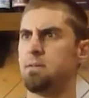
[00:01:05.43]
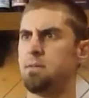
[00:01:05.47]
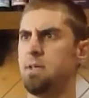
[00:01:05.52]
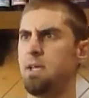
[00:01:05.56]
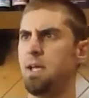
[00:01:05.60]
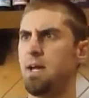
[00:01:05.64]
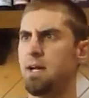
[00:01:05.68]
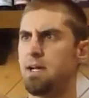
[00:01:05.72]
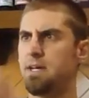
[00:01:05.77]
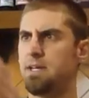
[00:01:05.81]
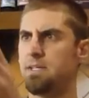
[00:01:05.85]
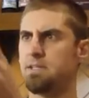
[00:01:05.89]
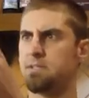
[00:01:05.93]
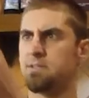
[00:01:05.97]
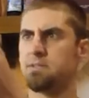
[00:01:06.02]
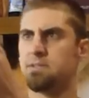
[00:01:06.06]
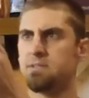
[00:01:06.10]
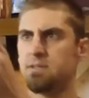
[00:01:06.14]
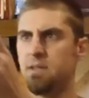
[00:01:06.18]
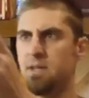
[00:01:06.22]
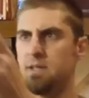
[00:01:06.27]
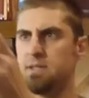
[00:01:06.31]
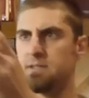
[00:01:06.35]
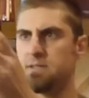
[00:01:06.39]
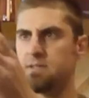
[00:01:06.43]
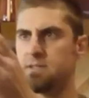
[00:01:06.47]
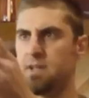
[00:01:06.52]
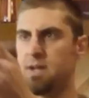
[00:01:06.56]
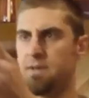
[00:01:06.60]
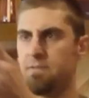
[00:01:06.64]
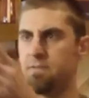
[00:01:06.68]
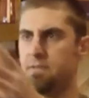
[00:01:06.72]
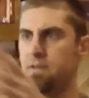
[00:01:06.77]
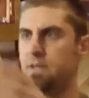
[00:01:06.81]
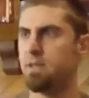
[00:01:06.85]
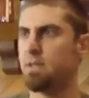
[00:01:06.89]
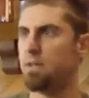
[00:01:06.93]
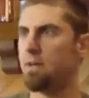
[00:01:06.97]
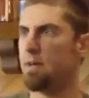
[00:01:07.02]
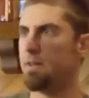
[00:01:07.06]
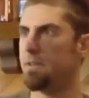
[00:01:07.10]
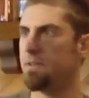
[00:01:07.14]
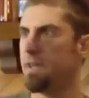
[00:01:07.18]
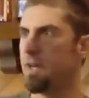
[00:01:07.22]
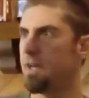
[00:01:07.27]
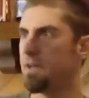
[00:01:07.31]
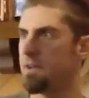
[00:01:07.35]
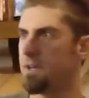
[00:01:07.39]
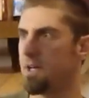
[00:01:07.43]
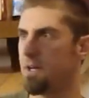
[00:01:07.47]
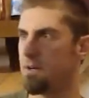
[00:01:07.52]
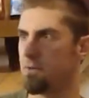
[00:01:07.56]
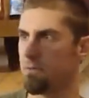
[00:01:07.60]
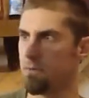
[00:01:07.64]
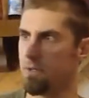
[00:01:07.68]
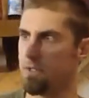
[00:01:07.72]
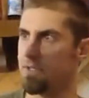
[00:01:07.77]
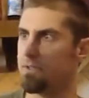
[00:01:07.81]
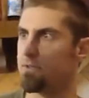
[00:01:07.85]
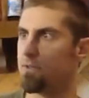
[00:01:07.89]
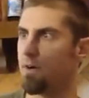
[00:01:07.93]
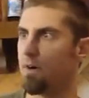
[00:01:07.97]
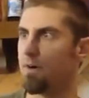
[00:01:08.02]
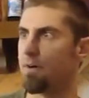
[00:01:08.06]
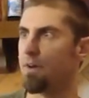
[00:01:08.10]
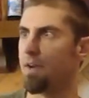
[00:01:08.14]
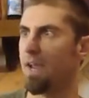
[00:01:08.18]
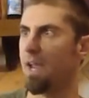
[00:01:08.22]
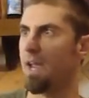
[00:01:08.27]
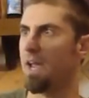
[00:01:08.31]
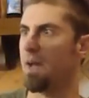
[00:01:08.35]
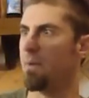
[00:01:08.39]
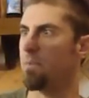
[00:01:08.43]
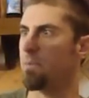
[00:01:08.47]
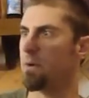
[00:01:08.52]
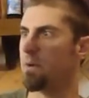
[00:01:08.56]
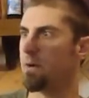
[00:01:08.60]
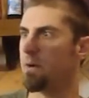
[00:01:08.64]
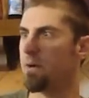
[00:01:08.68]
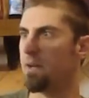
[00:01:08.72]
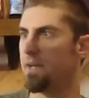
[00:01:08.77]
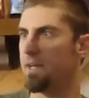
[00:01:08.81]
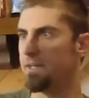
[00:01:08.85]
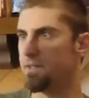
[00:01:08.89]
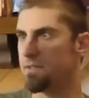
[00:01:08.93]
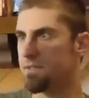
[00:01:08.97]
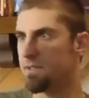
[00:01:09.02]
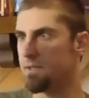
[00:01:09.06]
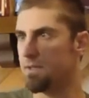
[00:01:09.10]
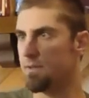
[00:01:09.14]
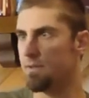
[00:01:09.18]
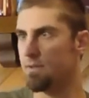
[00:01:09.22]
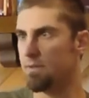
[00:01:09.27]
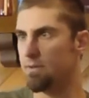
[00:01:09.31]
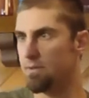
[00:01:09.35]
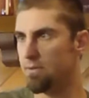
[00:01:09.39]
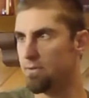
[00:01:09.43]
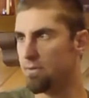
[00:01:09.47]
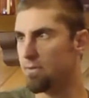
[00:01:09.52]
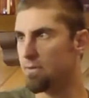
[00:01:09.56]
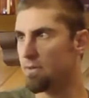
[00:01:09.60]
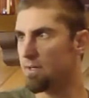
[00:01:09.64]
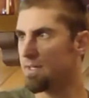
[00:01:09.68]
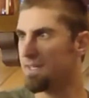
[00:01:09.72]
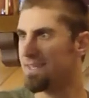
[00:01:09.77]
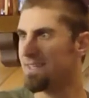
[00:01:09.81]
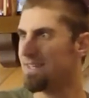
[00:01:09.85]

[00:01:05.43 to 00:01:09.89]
Yeah, it's definitely on that kind of really dark amber into,